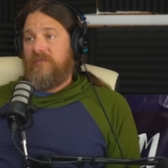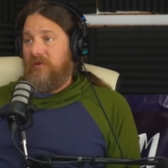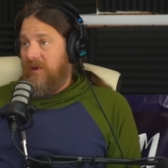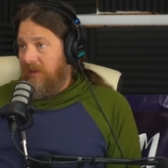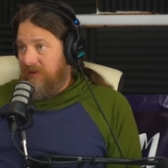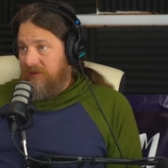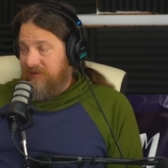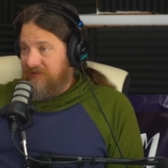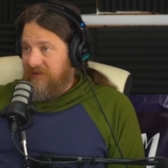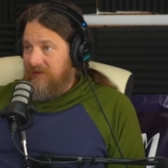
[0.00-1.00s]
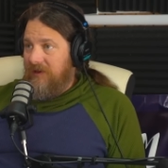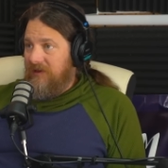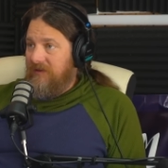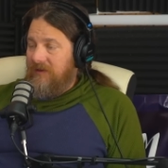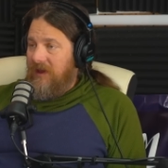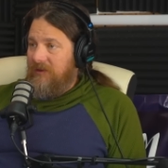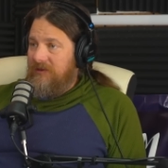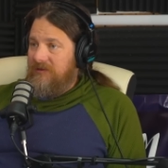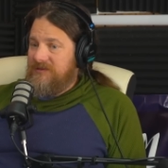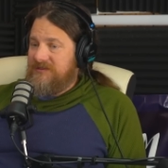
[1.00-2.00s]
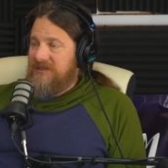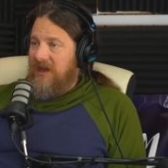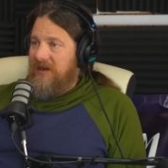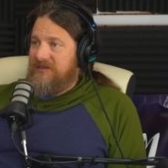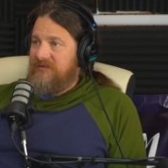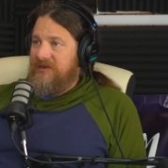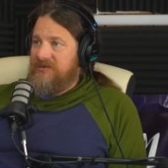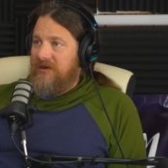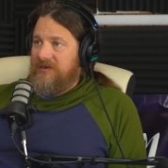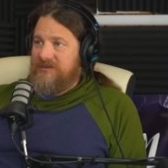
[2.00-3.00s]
Dude, I've been using Scotty's Recharge.